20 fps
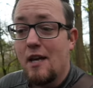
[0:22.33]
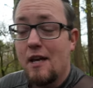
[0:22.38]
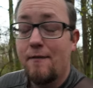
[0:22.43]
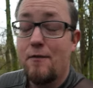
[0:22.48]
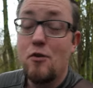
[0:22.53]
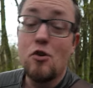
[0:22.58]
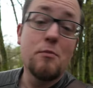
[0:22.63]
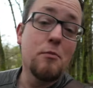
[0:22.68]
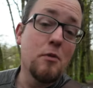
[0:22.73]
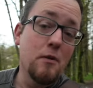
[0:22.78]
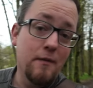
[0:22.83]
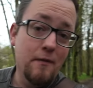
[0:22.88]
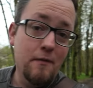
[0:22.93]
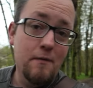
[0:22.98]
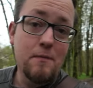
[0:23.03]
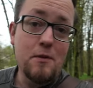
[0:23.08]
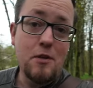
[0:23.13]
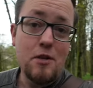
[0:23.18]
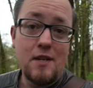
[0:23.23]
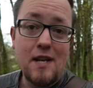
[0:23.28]
if you're
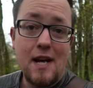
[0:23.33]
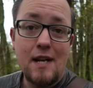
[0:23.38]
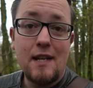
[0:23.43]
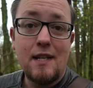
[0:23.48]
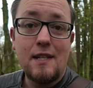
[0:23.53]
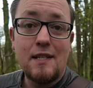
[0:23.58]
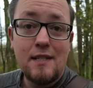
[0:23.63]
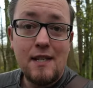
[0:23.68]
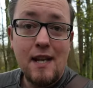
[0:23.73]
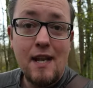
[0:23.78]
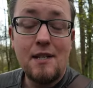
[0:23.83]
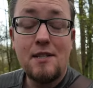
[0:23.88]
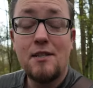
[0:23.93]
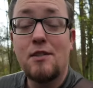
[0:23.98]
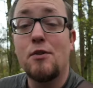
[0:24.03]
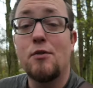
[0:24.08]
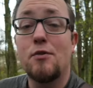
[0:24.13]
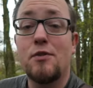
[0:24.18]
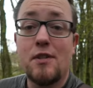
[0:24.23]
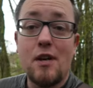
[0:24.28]
moving from the United
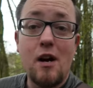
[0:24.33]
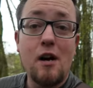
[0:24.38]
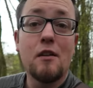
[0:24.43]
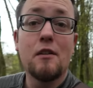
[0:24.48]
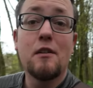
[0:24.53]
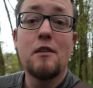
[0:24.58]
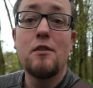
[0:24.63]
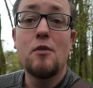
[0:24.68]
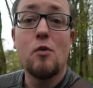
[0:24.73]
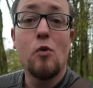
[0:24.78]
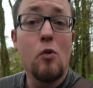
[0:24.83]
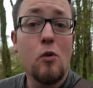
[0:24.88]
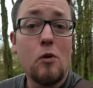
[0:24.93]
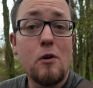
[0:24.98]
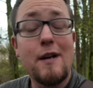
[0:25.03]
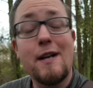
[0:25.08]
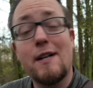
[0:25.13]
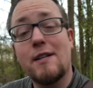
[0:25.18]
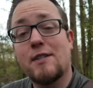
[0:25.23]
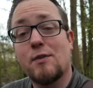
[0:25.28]
States to Scotland
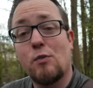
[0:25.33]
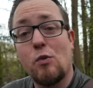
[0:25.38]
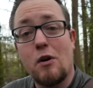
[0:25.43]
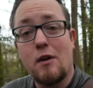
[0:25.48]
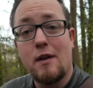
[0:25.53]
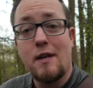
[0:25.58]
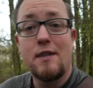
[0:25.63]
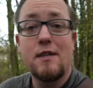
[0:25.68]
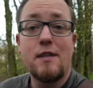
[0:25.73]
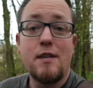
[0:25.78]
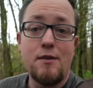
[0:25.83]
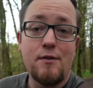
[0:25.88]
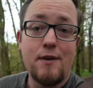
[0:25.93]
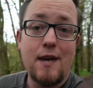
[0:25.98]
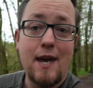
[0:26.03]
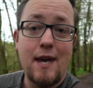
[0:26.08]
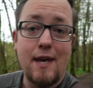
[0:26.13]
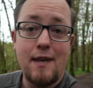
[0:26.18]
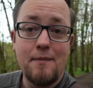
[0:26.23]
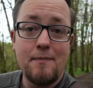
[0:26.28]
or elsewhere in the
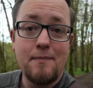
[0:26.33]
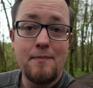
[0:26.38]
UK.